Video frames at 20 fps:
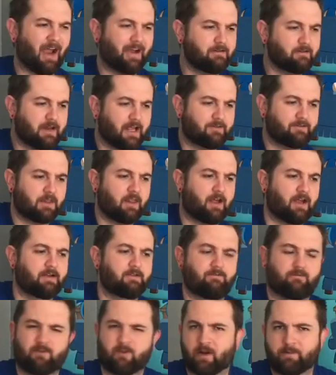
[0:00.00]
I don't have a
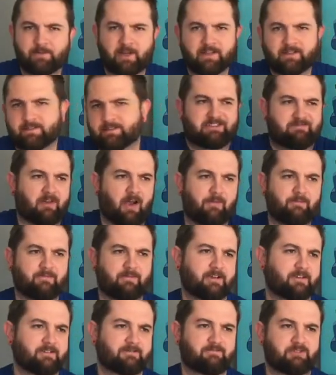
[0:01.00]
lot for updates. I'm
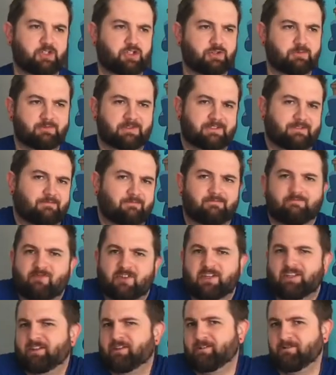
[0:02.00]
gonna shoot some
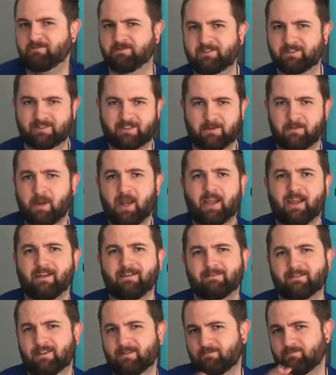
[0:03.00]
videos
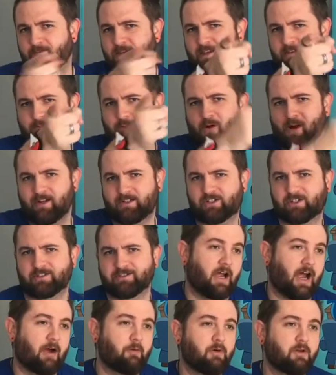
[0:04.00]
someday. Keep
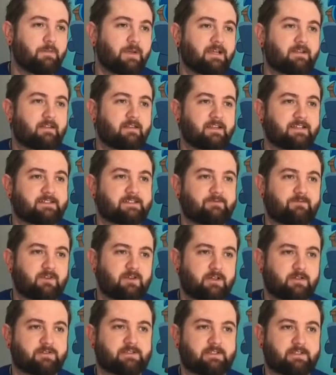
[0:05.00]
watching. I want to make this
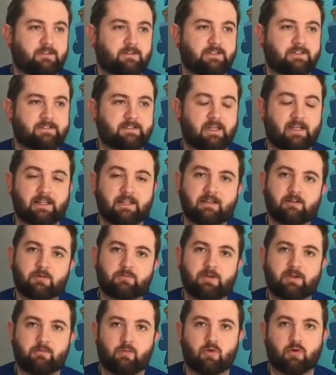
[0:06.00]
video series a little
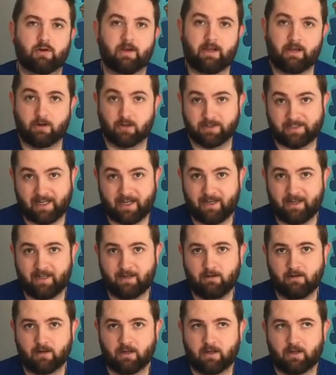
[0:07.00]
bit more
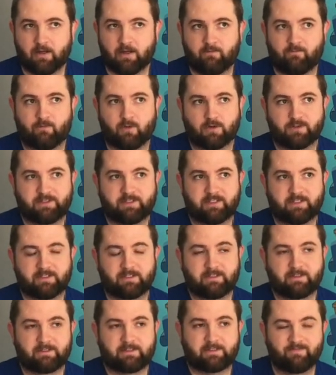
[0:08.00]
entertaining
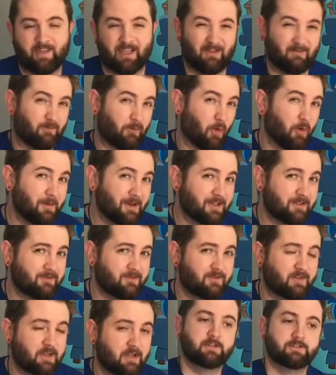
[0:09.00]
versus informative.
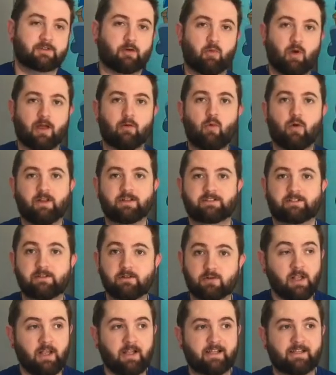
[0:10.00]
So what I want to
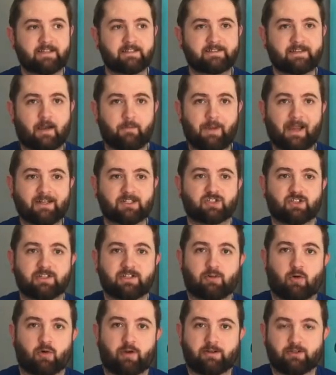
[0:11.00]
do is I'm actually
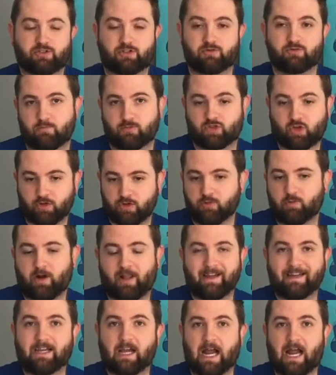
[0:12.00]
going to show you what
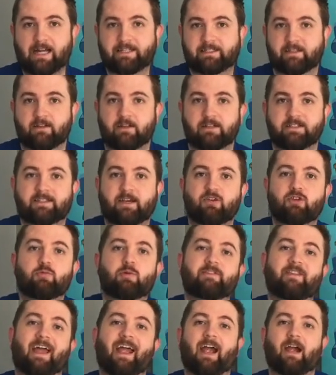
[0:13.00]
I got, tell you
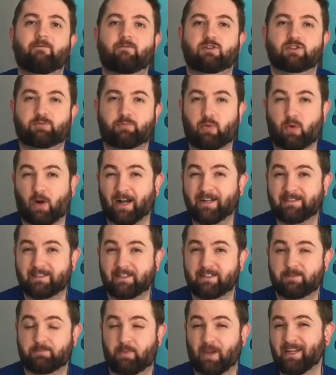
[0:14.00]
what the average price
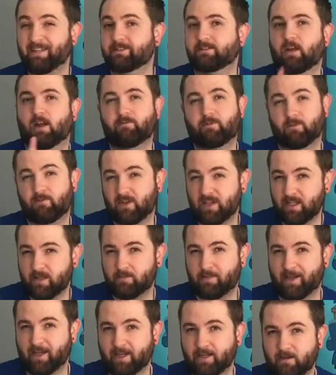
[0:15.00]
is based off of
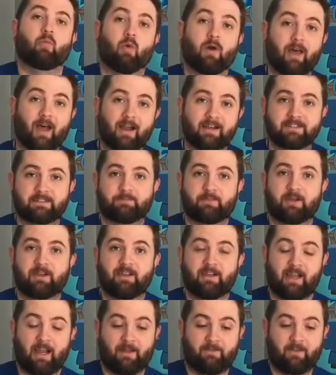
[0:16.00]
eBay, what I
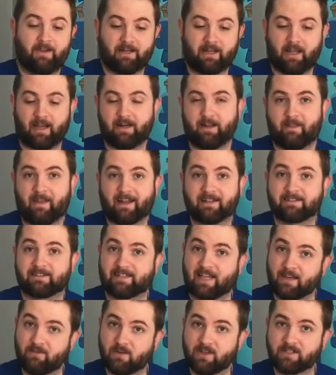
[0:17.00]
spent, and then kind of that
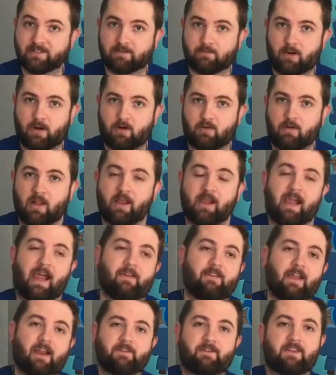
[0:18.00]
savings amount.
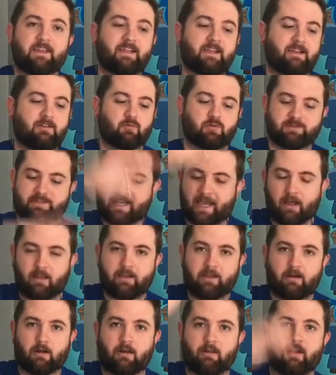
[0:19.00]
And then at the end, we'll
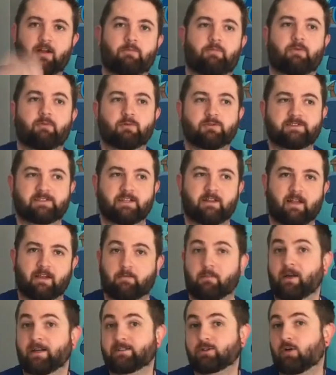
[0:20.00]
tally it all up and we'll see
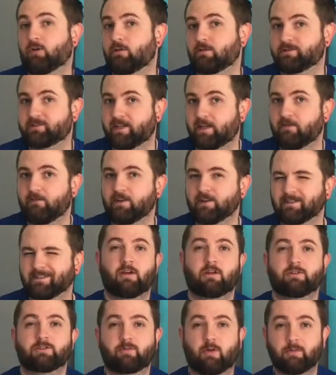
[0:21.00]
like my total savings.
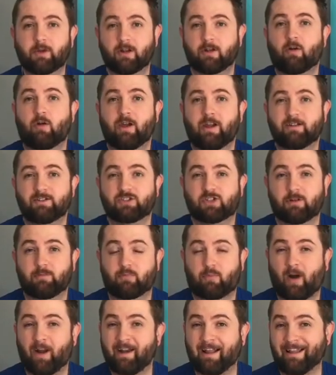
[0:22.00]
So I'm gonna go ahead and
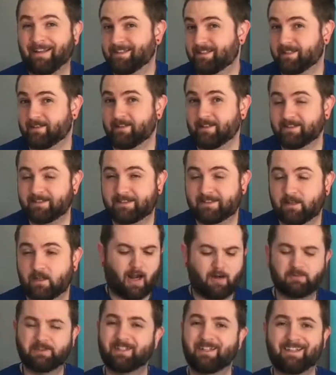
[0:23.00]
jump right into this.
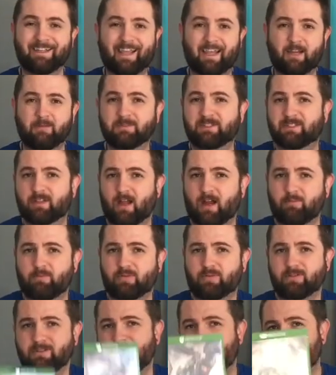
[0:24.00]
I was in a GameStop
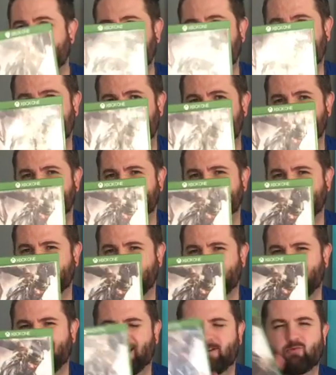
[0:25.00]
and
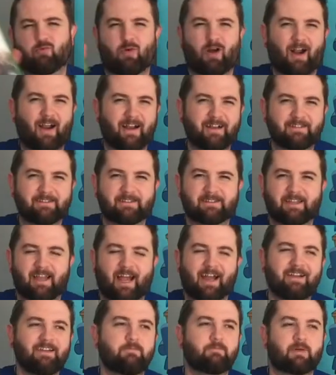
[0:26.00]
they had Rise.
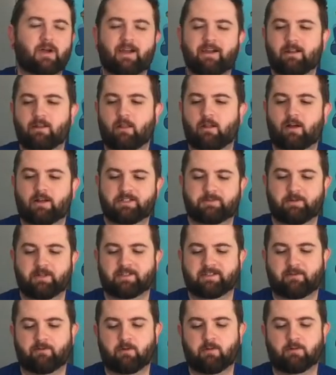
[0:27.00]
I didn't buy it at launch
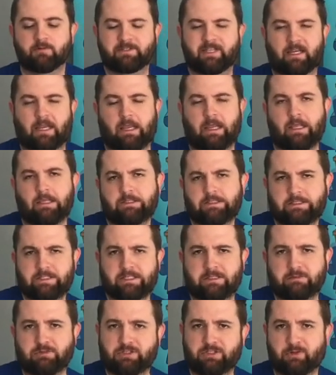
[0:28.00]
because everyone was like, it's
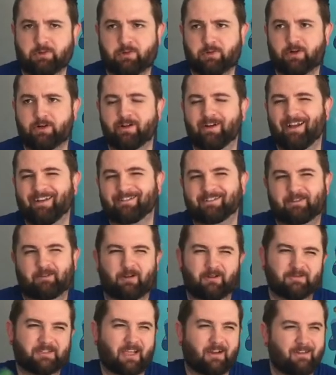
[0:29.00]
too short. And so
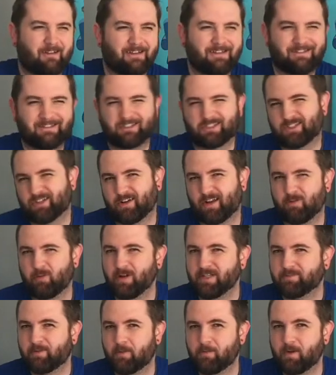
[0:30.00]
I was kind of like, should I
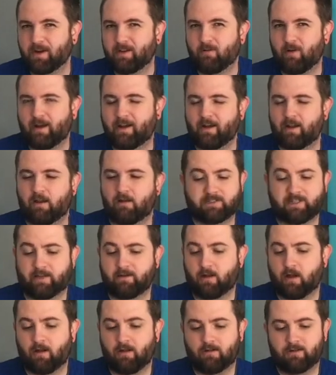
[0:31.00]
waste my money right now?
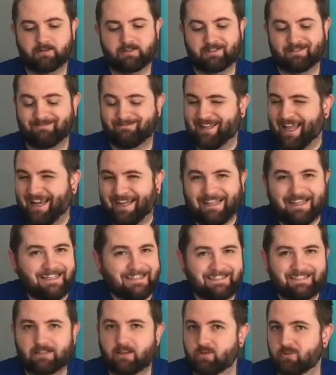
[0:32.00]
$10, that
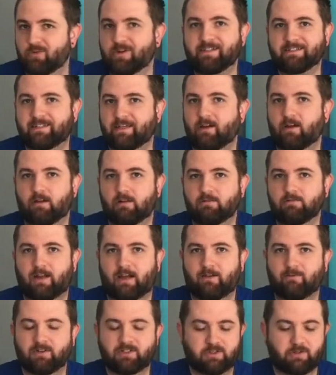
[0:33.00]
is the
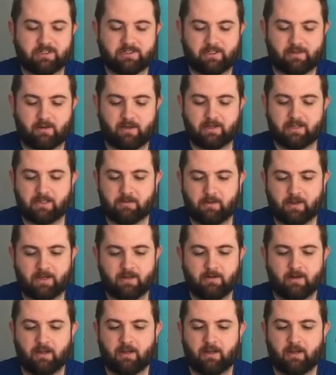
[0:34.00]
average retail on eBay.